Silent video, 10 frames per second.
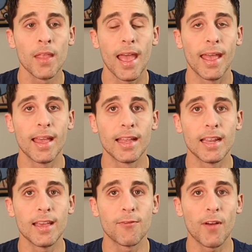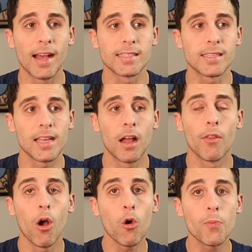And if I stayed on
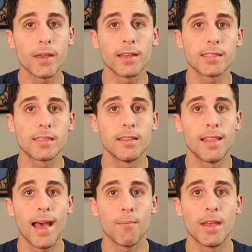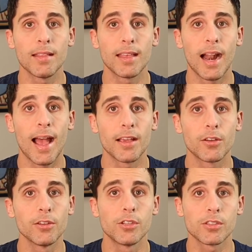the opiates, then that meant that I
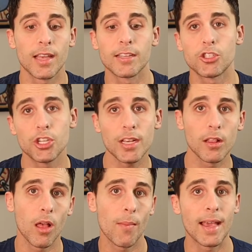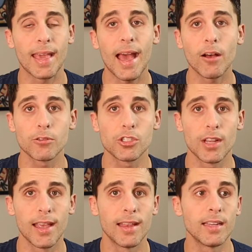could just like chill on my couch
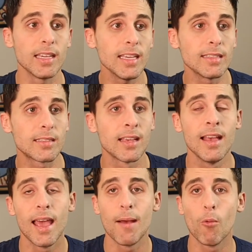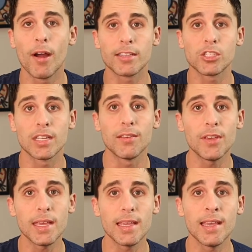and eat and watch
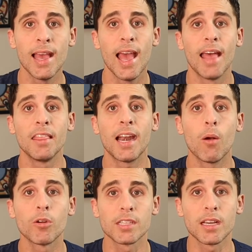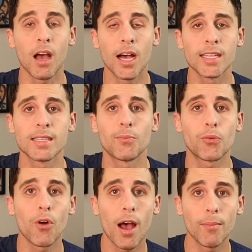TV. And then I wasn't causing
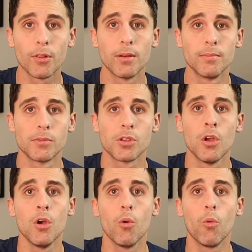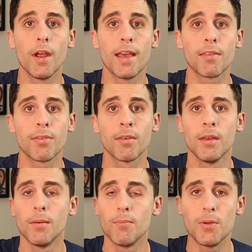problems with
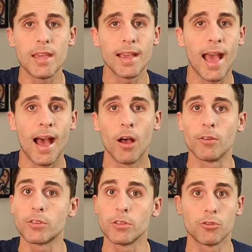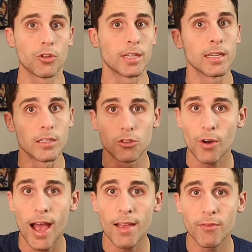being out drinking and
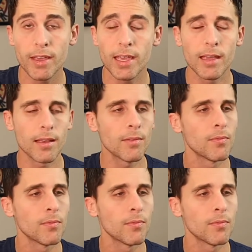driving,